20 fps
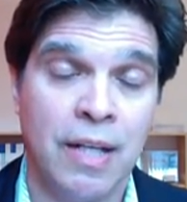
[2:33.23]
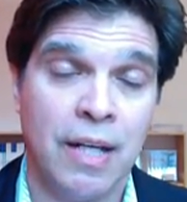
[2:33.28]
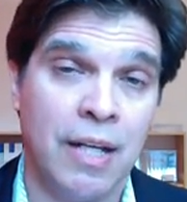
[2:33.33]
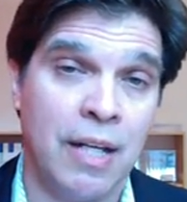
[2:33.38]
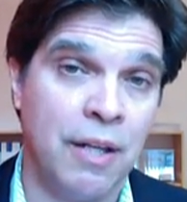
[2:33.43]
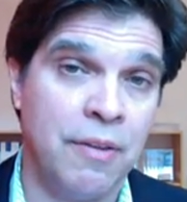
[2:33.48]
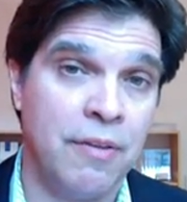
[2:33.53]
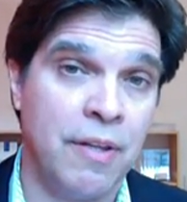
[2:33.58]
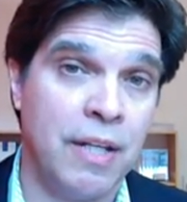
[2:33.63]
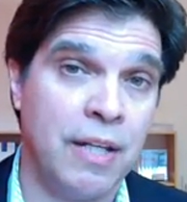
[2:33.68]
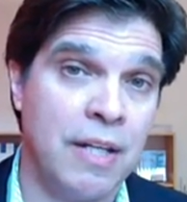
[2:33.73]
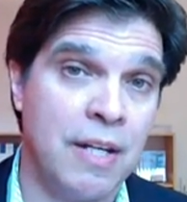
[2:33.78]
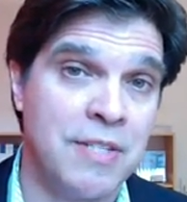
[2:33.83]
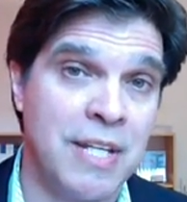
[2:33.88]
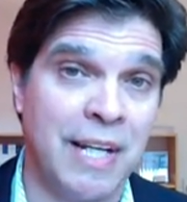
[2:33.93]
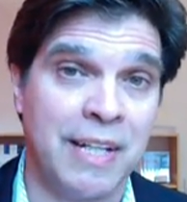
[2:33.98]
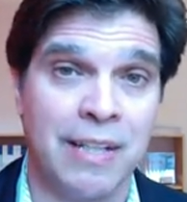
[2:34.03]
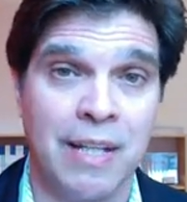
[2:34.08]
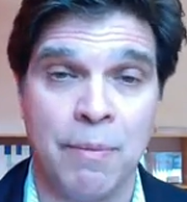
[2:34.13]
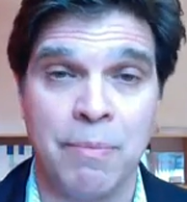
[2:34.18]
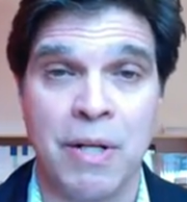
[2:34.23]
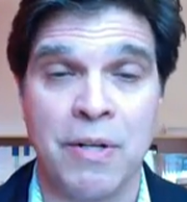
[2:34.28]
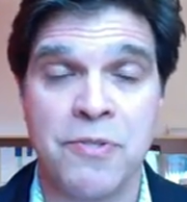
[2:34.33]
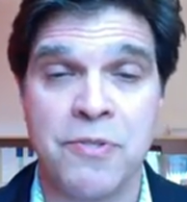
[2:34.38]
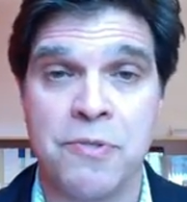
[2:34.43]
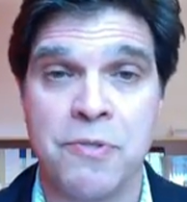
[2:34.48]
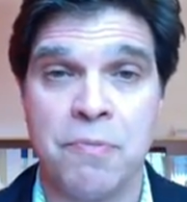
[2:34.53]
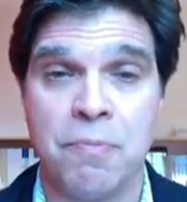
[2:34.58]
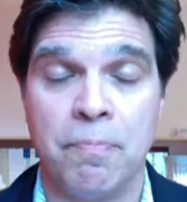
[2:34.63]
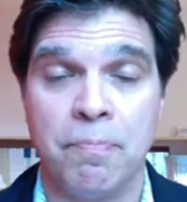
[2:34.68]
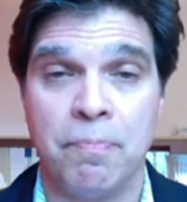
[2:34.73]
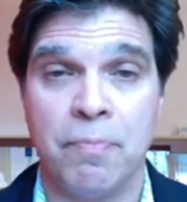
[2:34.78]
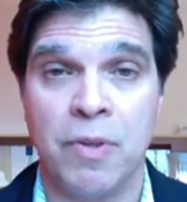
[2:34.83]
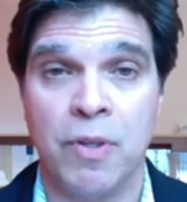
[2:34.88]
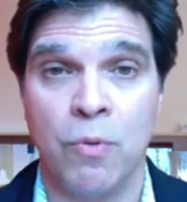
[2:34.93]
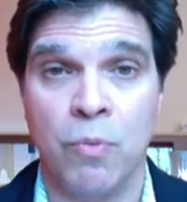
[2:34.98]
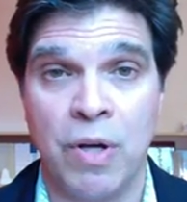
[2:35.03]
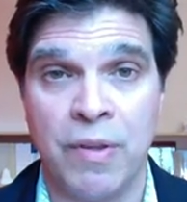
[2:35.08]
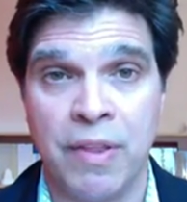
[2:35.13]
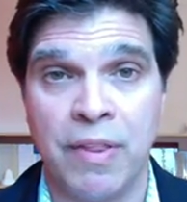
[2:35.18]
And I think as academics,
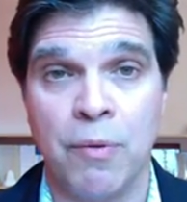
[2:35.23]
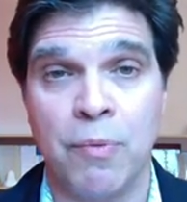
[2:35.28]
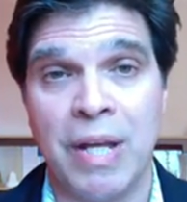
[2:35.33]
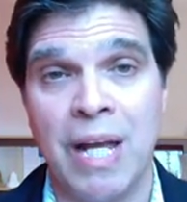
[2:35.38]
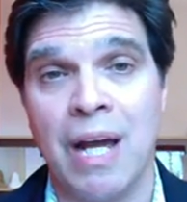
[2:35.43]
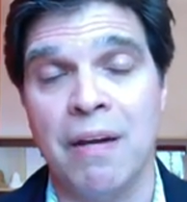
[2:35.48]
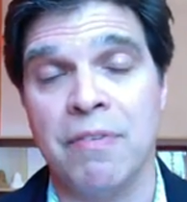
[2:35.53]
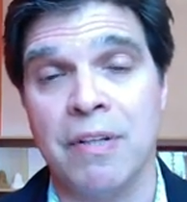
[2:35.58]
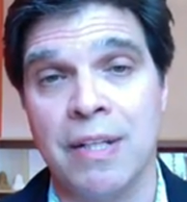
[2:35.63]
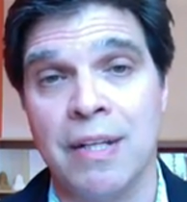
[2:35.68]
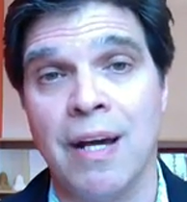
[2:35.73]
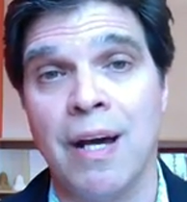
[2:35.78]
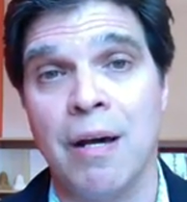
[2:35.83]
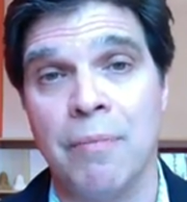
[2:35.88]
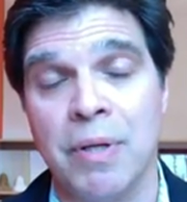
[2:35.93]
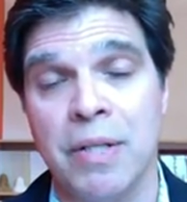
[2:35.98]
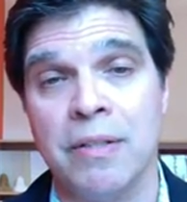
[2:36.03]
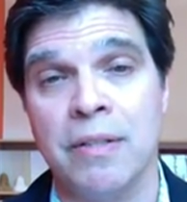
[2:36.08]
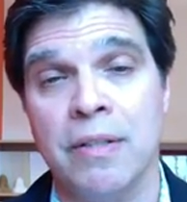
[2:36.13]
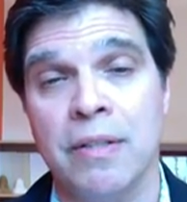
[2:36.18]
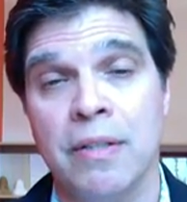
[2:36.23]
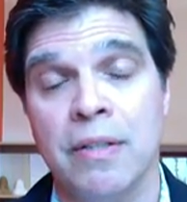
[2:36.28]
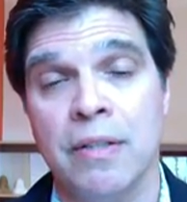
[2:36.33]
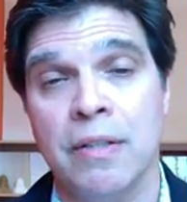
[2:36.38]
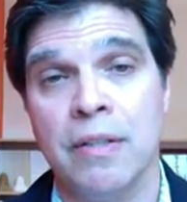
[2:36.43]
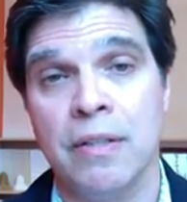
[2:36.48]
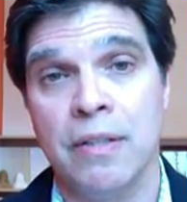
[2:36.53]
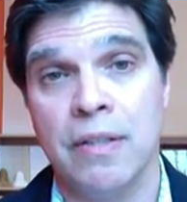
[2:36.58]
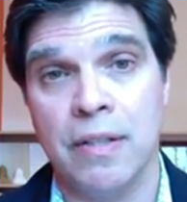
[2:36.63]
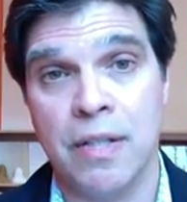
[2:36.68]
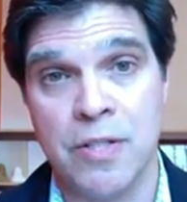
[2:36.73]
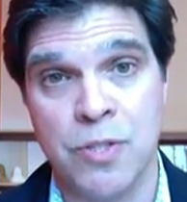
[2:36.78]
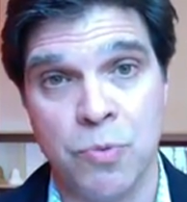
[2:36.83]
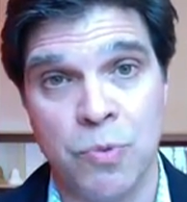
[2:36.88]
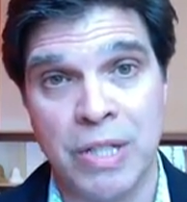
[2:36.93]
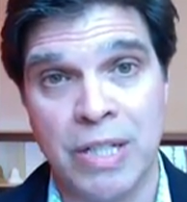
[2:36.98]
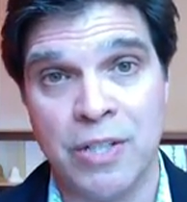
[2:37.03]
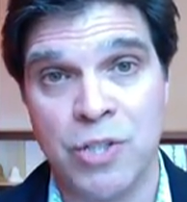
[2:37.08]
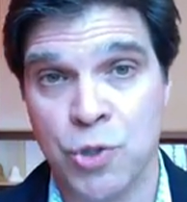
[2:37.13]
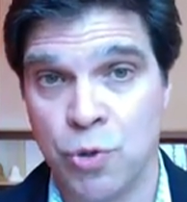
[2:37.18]
the one thing that we have in common is
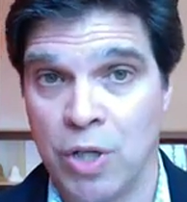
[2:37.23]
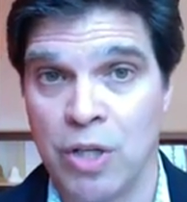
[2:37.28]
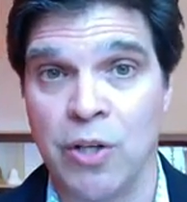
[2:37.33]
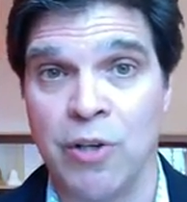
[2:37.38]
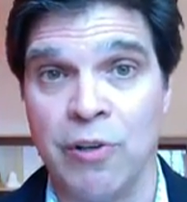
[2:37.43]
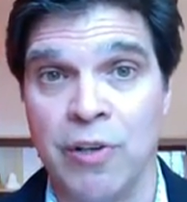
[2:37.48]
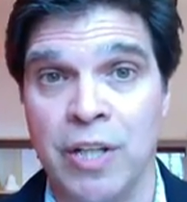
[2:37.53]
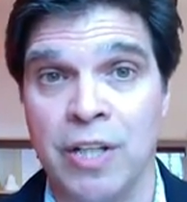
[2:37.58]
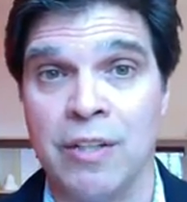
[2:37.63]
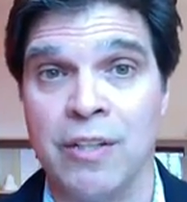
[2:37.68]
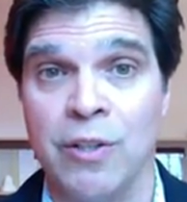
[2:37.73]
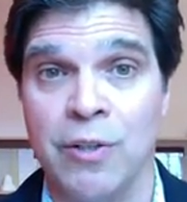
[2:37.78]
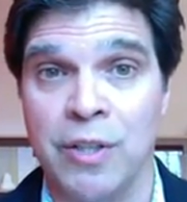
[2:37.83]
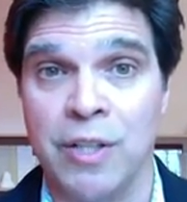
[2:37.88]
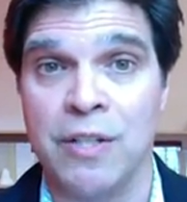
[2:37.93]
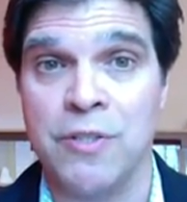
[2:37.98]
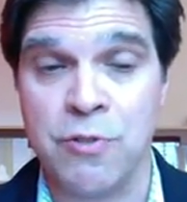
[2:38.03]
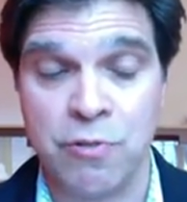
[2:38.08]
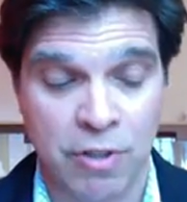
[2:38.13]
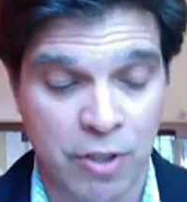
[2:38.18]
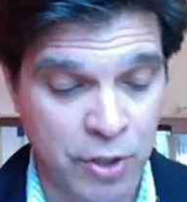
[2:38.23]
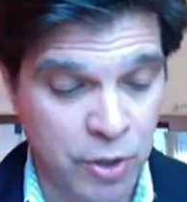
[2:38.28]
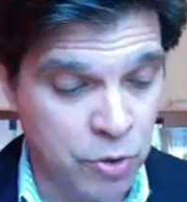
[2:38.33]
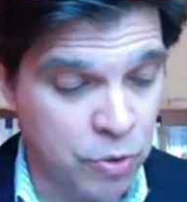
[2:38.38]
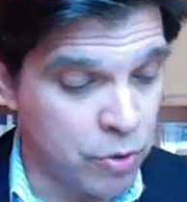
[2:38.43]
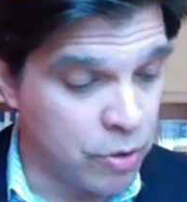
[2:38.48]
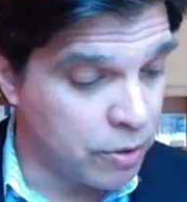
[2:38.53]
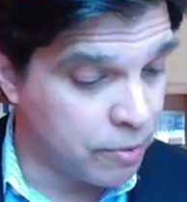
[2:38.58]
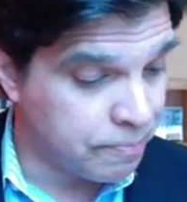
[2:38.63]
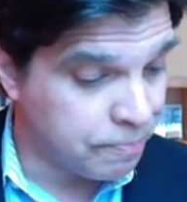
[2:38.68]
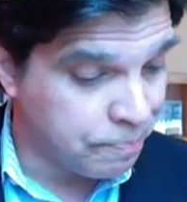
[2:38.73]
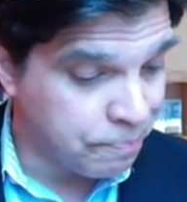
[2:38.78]
we enjoy learning. Learning is really cool.